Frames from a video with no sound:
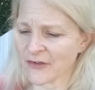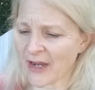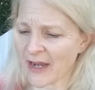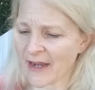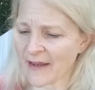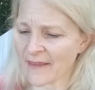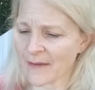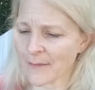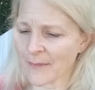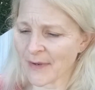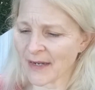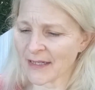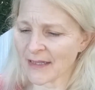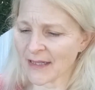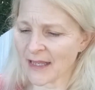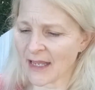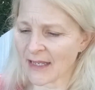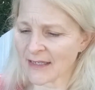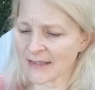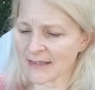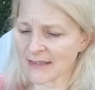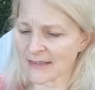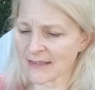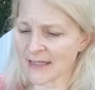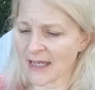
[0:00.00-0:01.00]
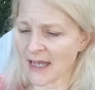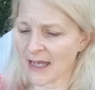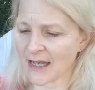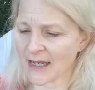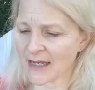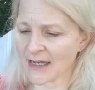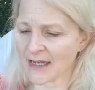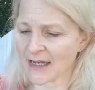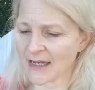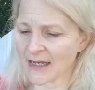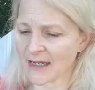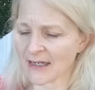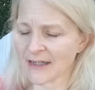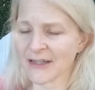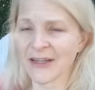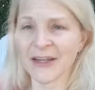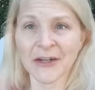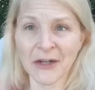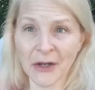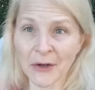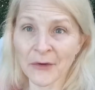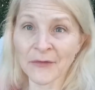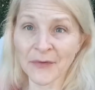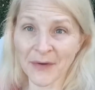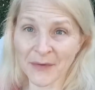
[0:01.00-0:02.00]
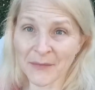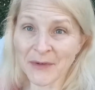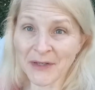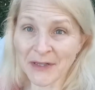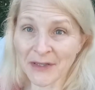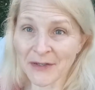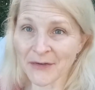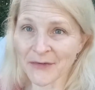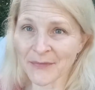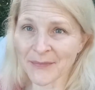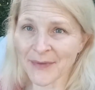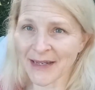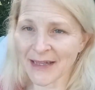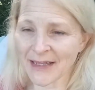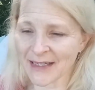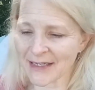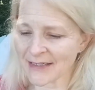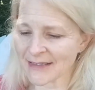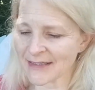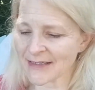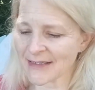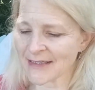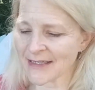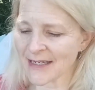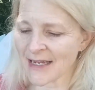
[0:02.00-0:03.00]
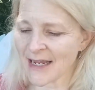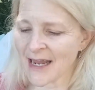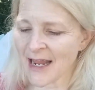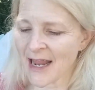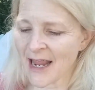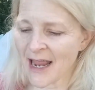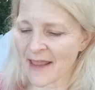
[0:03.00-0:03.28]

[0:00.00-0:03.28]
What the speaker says: chain that my glasses hung on, you know, so I wouldn't lose my glasses.